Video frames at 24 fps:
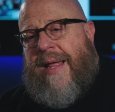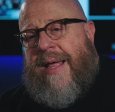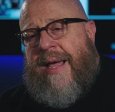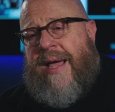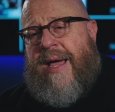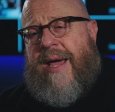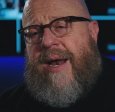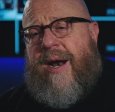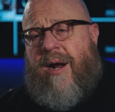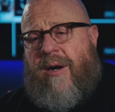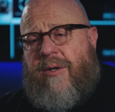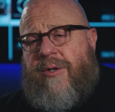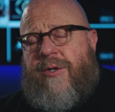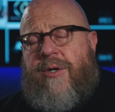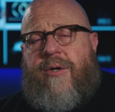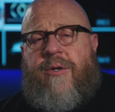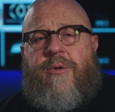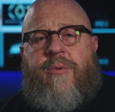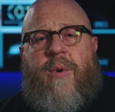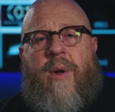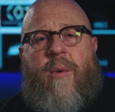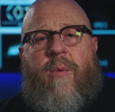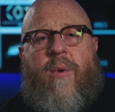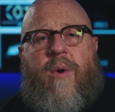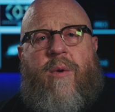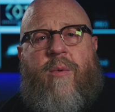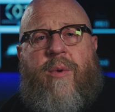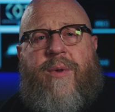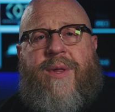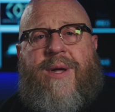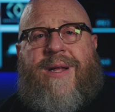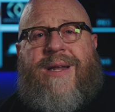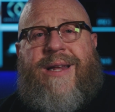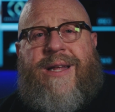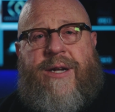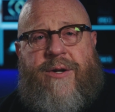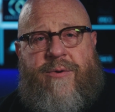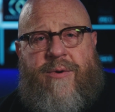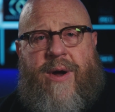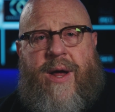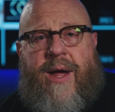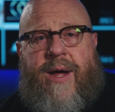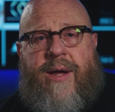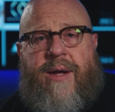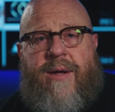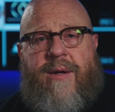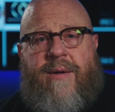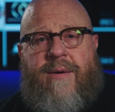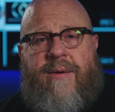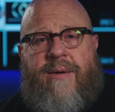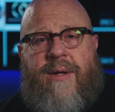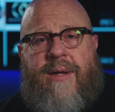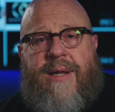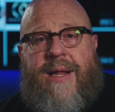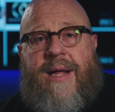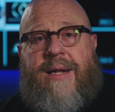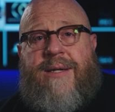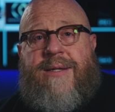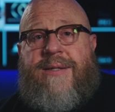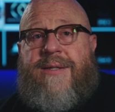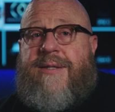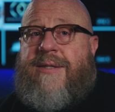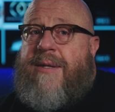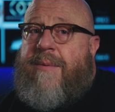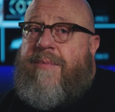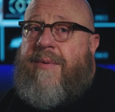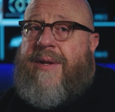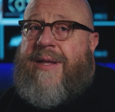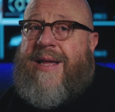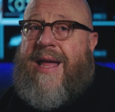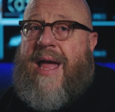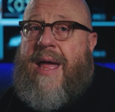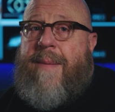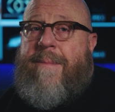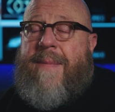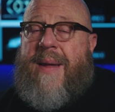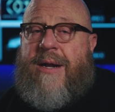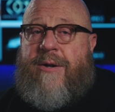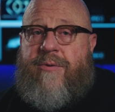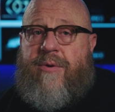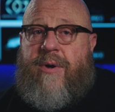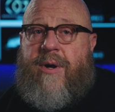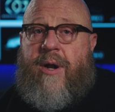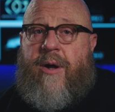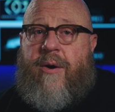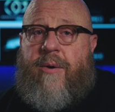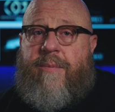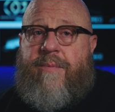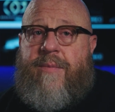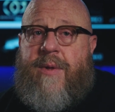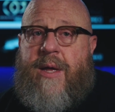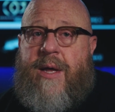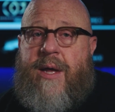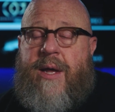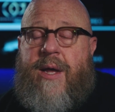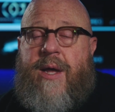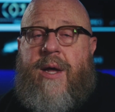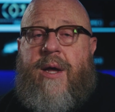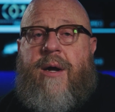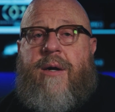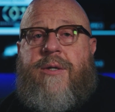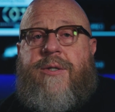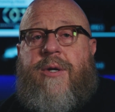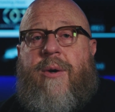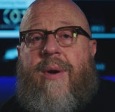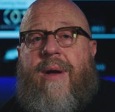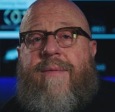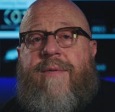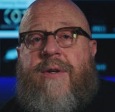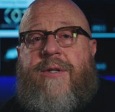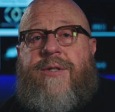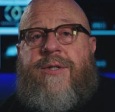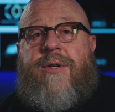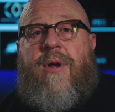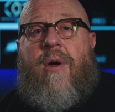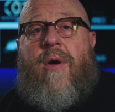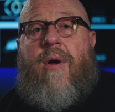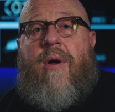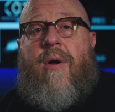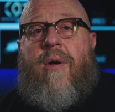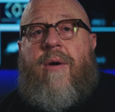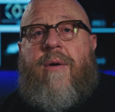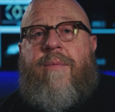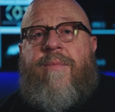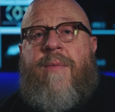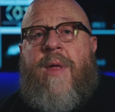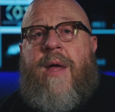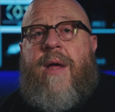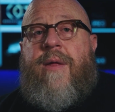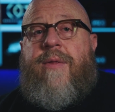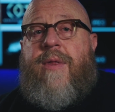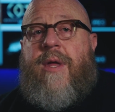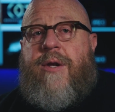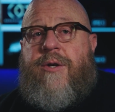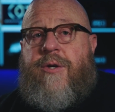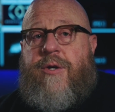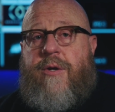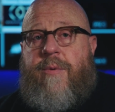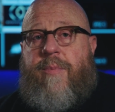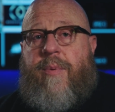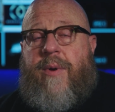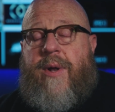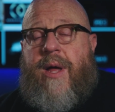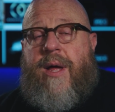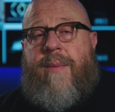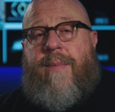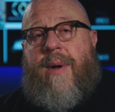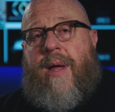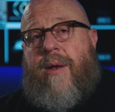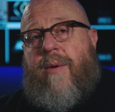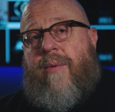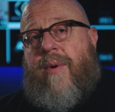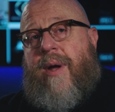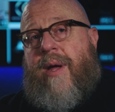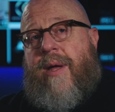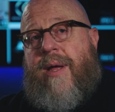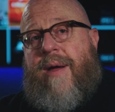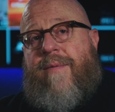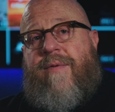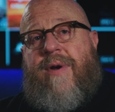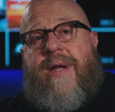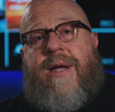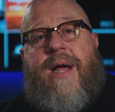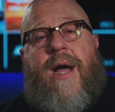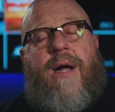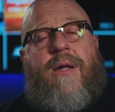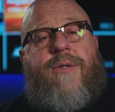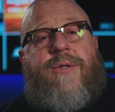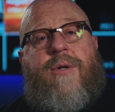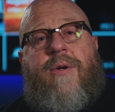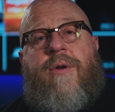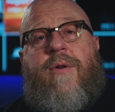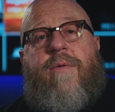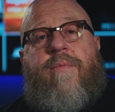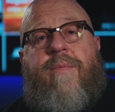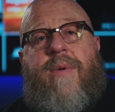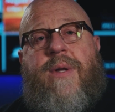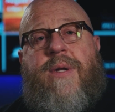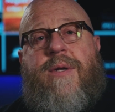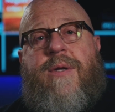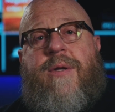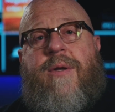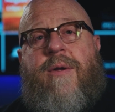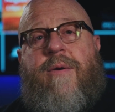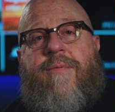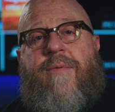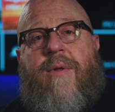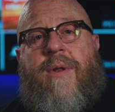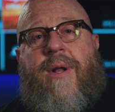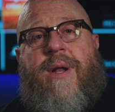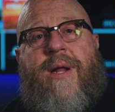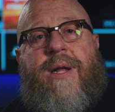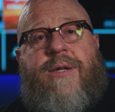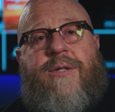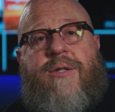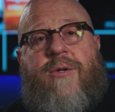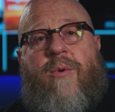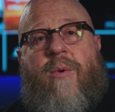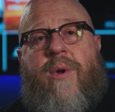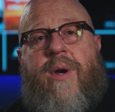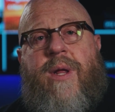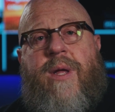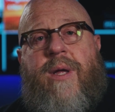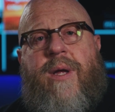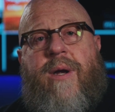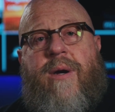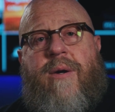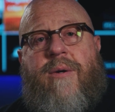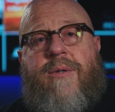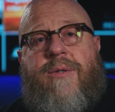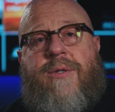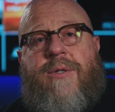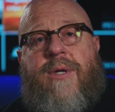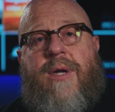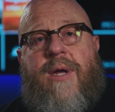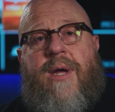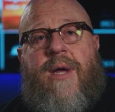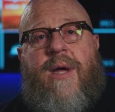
At our church, we work with a click track, and that is simply a metronome. So every song that you play, by the way, every concert you've been to for the last 20 years,